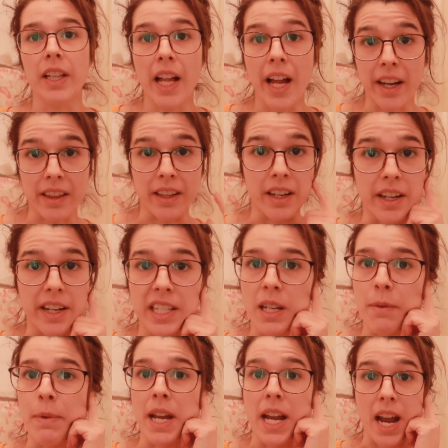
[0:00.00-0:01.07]
like there needs
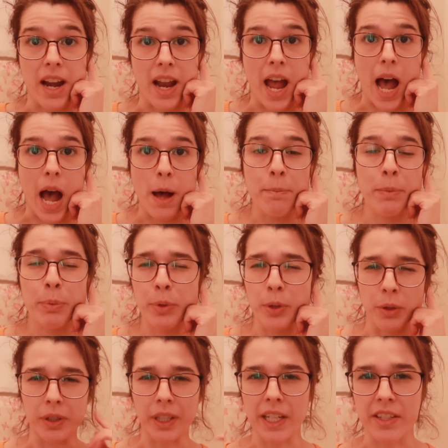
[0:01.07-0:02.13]
to be an app
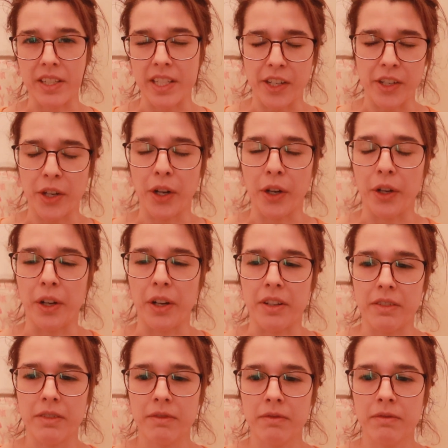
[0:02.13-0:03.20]
purely just to decode